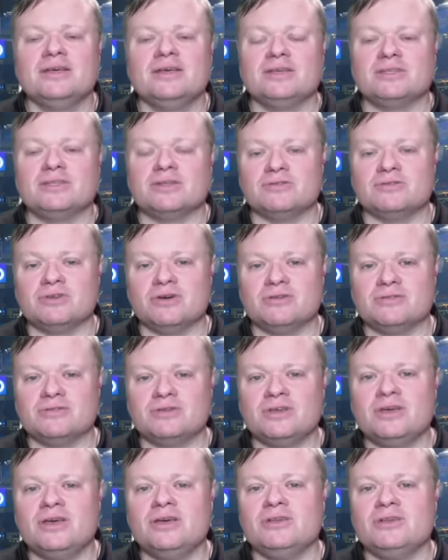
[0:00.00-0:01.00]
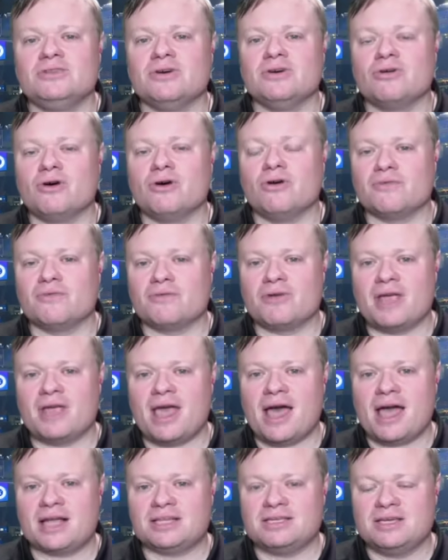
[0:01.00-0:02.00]
So don't don't
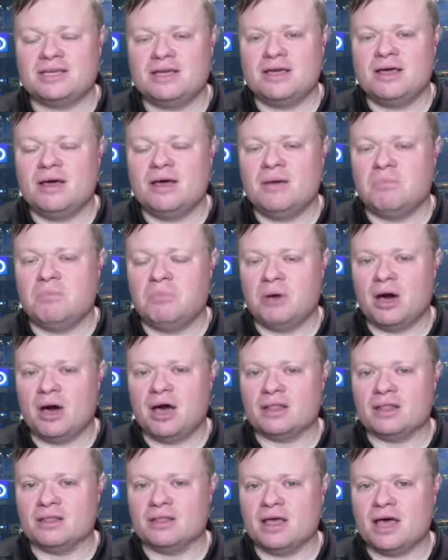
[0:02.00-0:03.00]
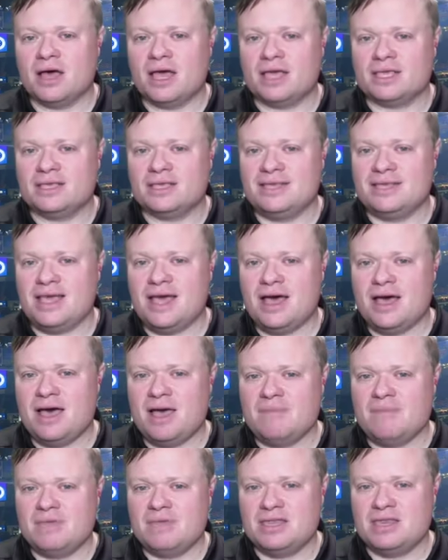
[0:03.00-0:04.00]
overreact. But like, yeah,
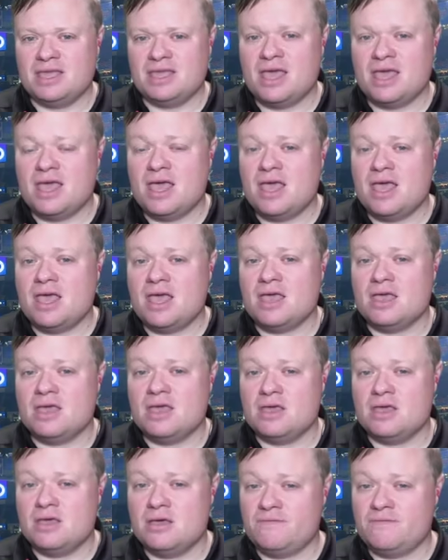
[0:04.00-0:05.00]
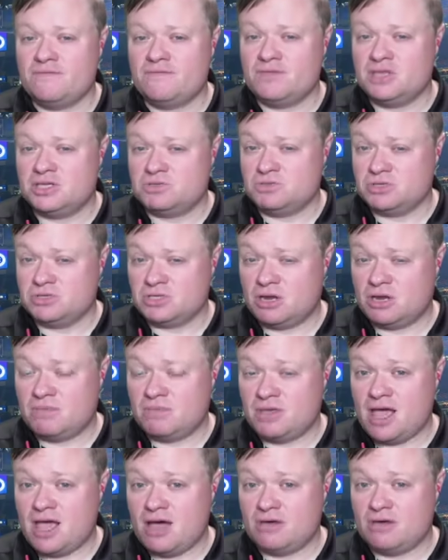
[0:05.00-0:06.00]
I mean, if this was going to
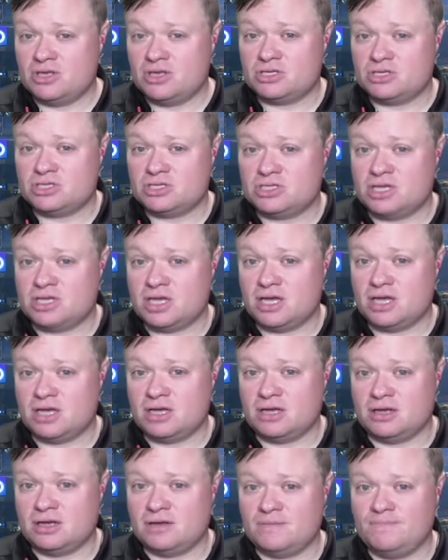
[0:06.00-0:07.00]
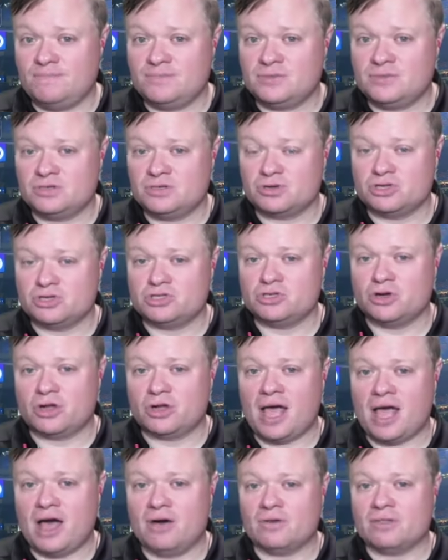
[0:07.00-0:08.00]
be how this uh, sort of shook
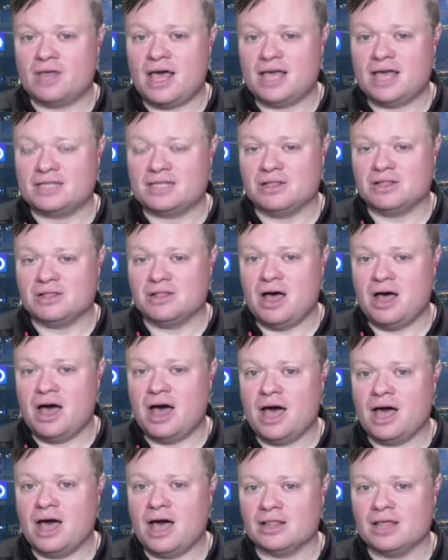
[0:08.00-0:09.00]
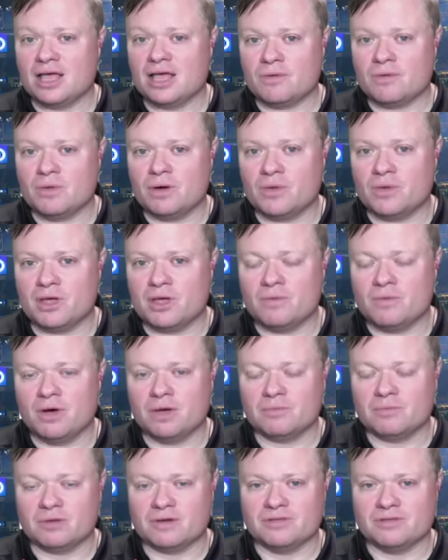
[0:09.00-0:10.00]
out, that's a lot like what week
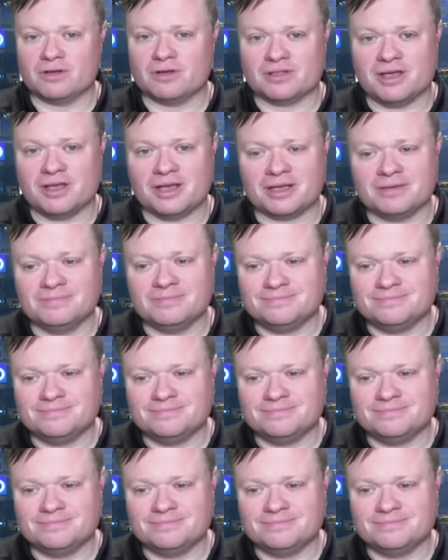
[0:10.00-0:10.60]
one would have looked like.